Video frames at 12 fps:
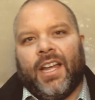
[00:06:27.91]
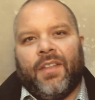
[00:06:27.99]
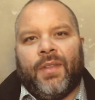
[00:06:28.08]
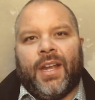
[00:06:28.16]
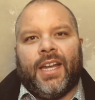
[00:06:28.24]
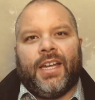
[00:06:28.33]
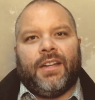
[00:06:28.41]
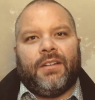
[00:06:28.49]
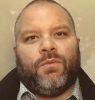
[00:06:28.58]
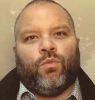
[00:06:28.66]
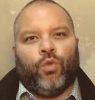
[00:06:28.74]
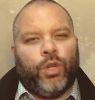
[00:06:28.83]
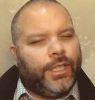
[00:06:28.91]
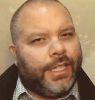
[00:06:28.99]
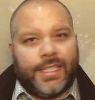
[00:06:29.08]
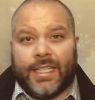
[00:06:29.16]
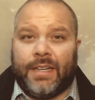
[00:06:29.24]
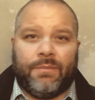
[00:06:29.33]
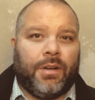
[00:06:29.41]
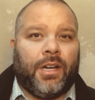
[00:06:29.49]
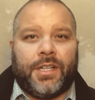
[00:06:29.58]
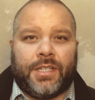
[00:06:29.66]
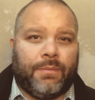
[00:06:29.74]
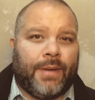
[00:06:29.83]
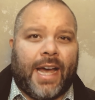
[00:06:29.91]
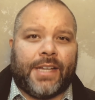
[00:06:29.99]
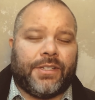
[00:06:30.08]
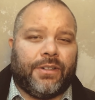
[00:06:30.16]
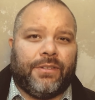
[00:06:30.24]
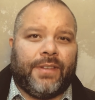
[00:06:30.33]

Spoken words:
they really didn't punish the pastor.